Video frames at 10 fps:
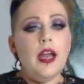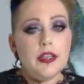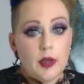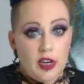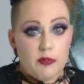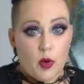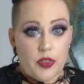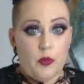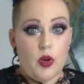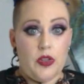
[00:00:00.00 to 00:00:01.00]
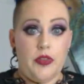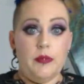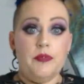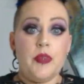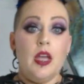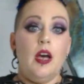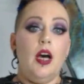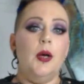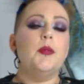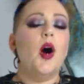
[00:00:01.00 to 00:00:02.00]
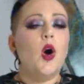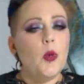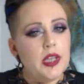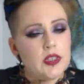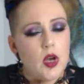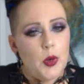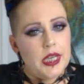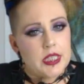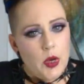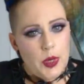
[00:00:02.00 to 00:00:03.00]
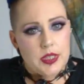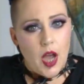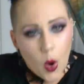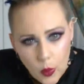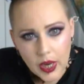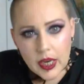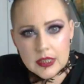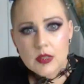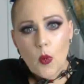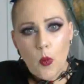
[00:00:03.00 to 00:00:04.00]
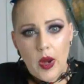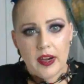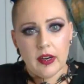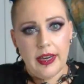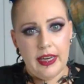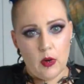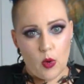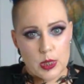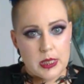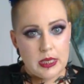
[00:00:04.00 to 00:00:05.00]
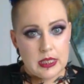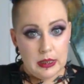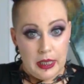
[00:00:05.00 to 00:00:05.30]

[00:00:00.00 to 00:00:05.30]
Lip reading: and you have more than one of them. Always, always, always, always wear a corset